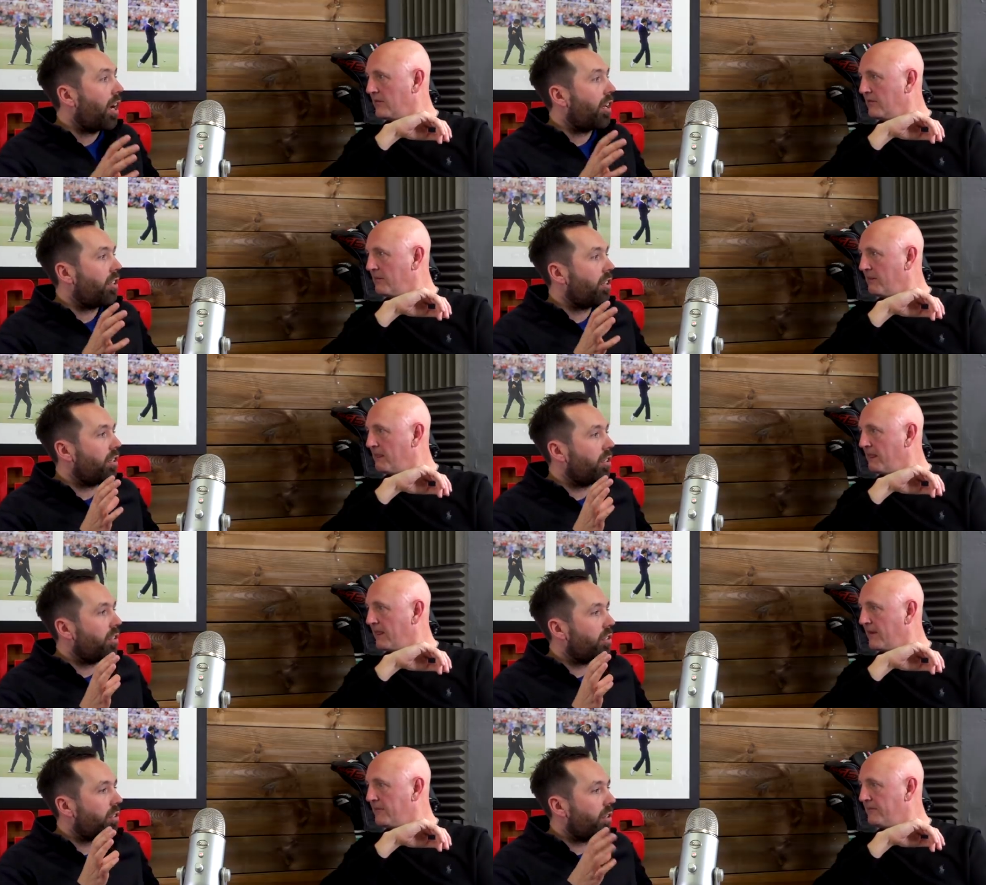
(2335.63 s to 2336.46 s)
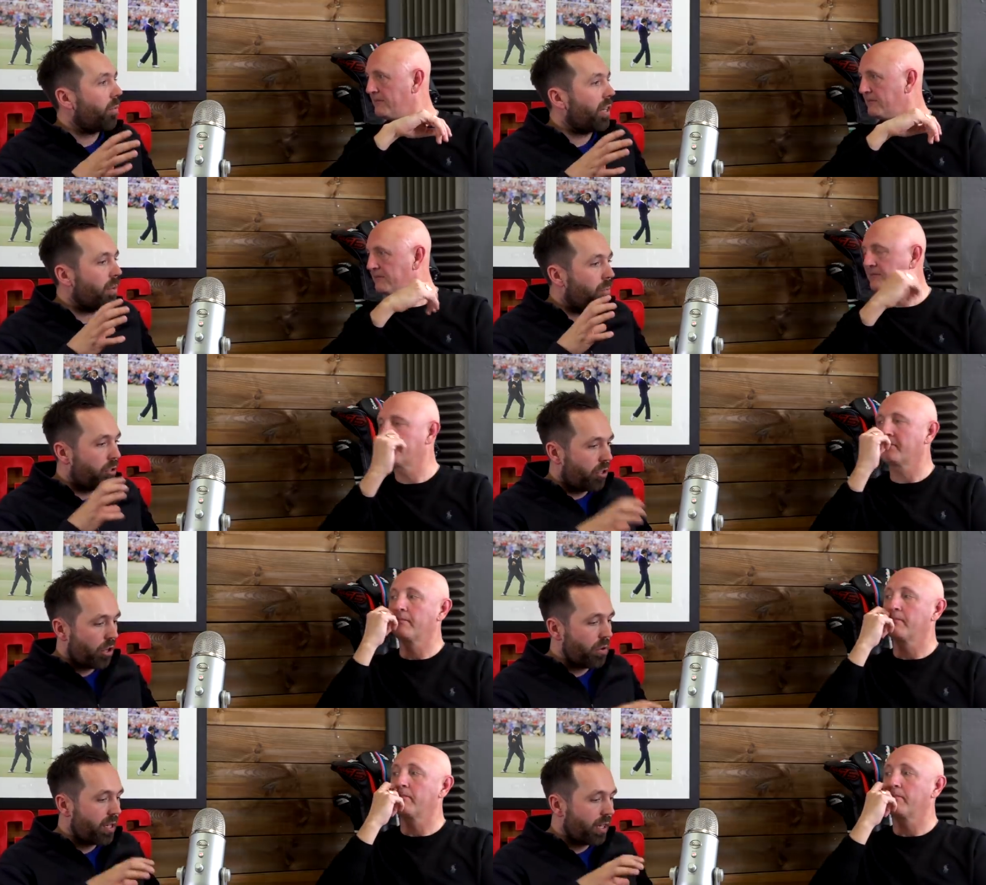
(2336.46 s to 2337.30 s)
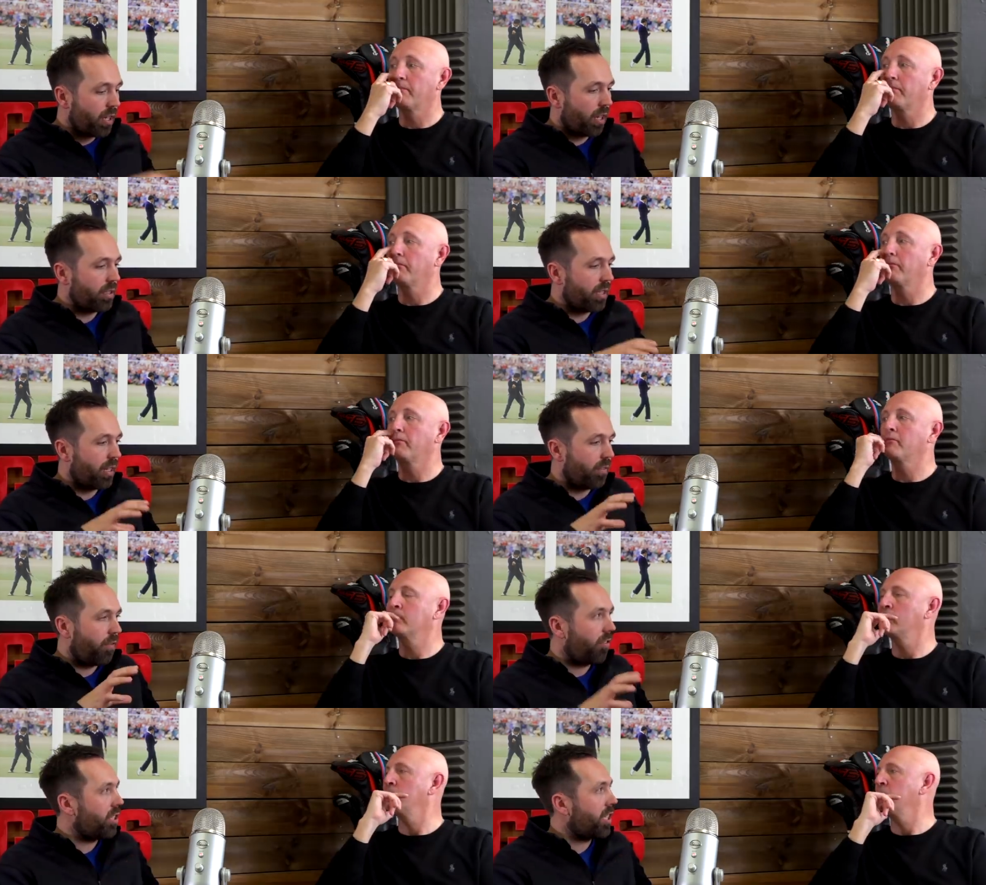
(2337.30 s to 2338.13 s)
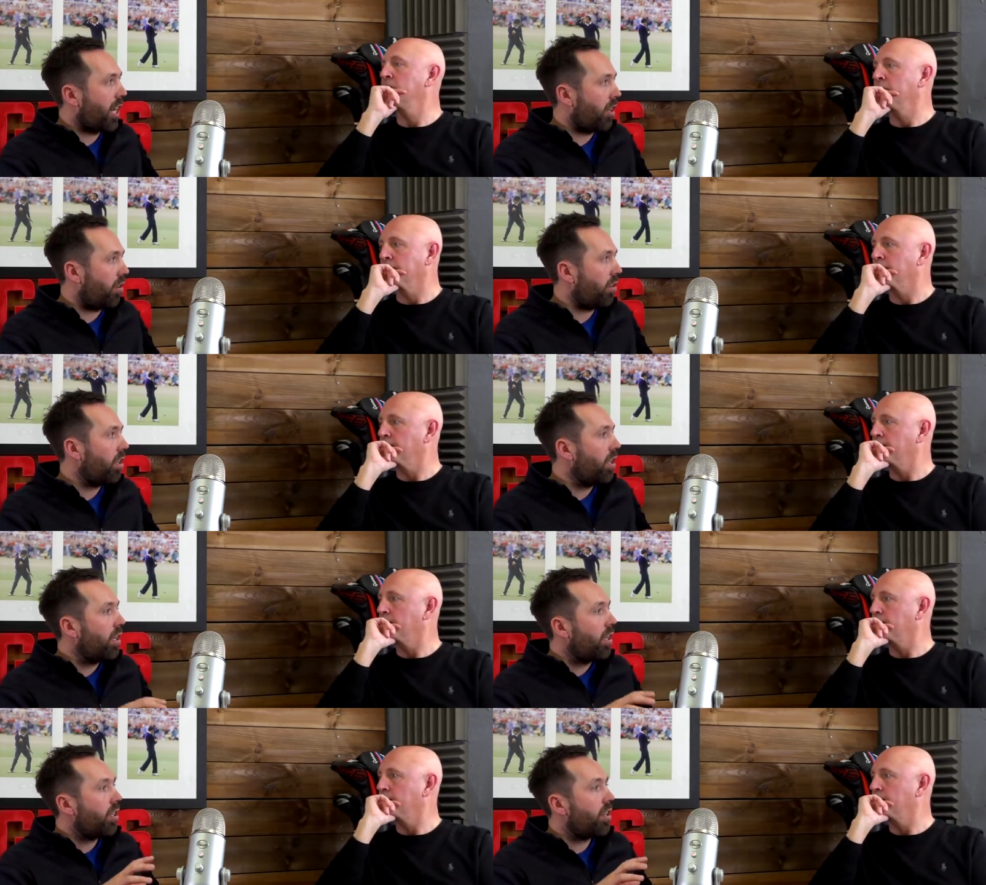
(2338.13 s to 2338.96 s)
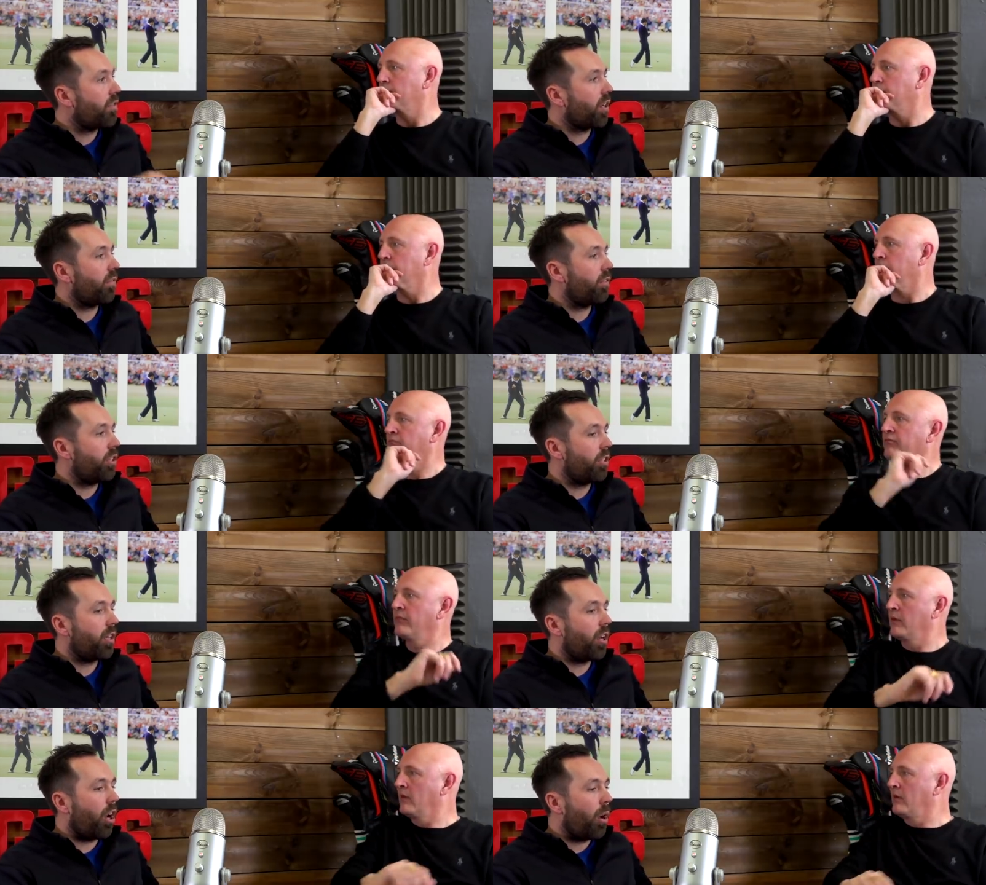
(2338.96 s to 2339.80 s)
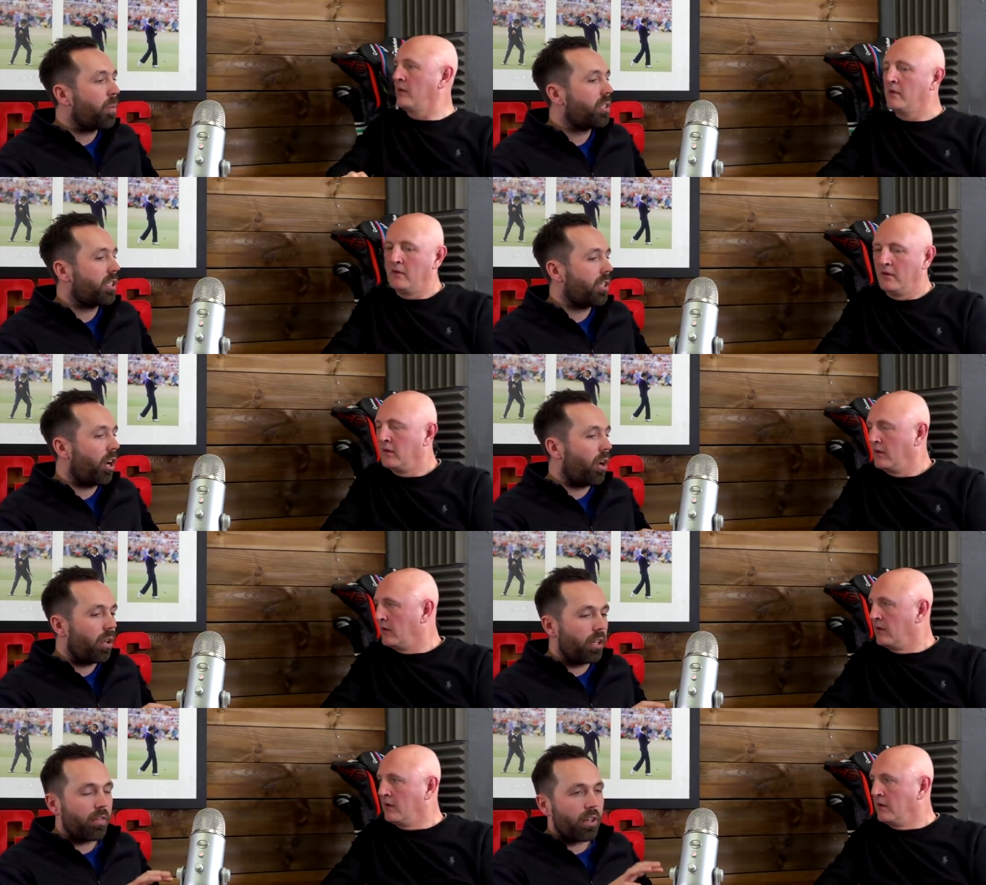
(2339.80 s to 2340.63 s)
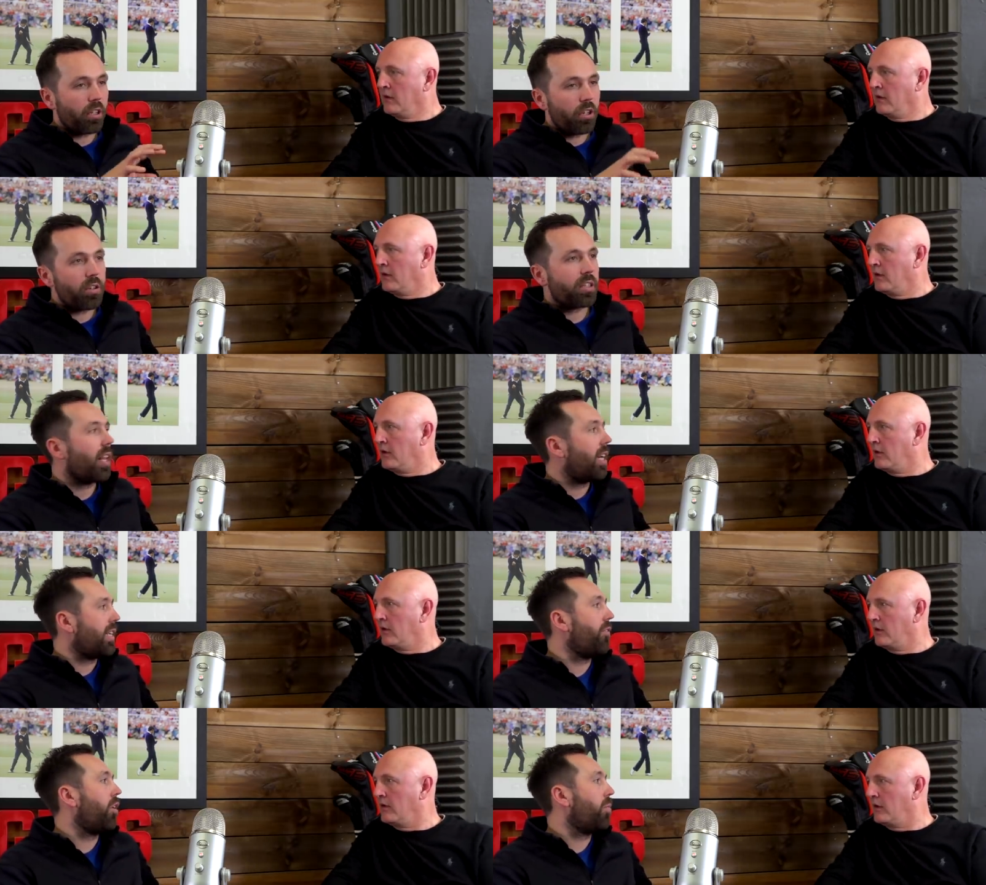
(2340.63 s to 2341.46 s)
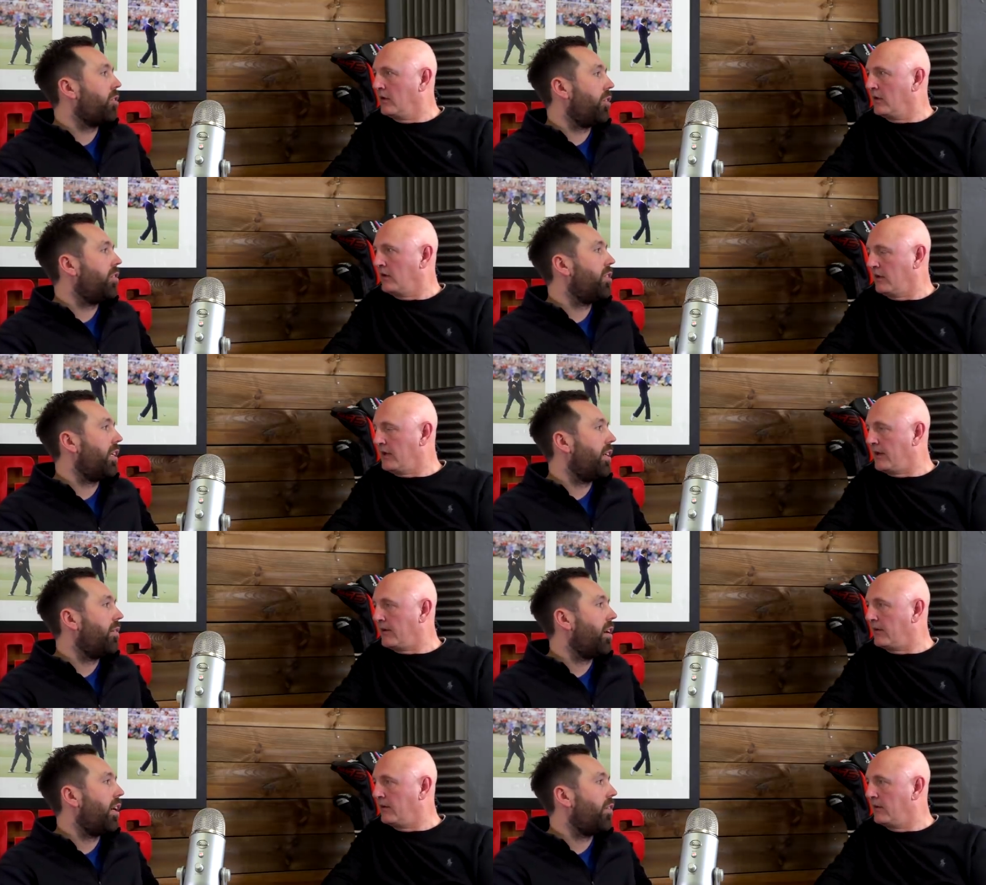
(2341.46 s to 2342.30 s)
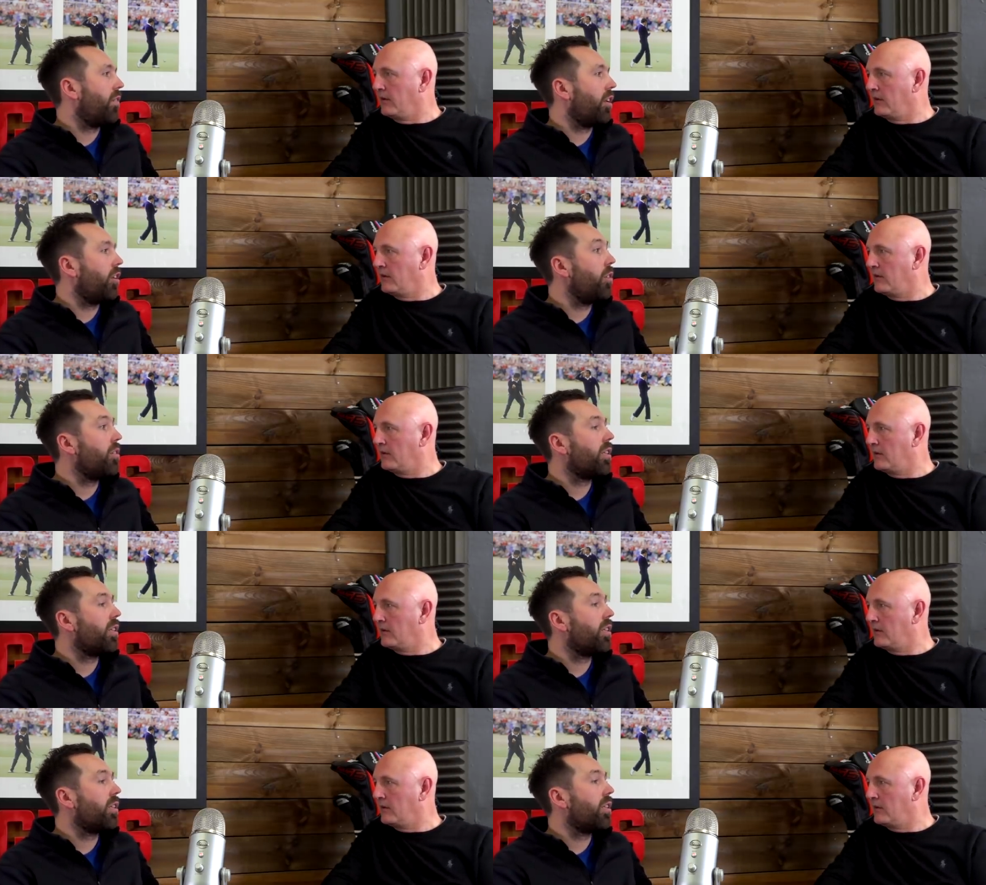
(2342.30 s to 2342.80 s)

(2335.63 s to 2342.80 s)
Speaker 1: And when you're producing content for a channel, you've got to uh, you've got to utilize every opportunity. Yeah. And you've got to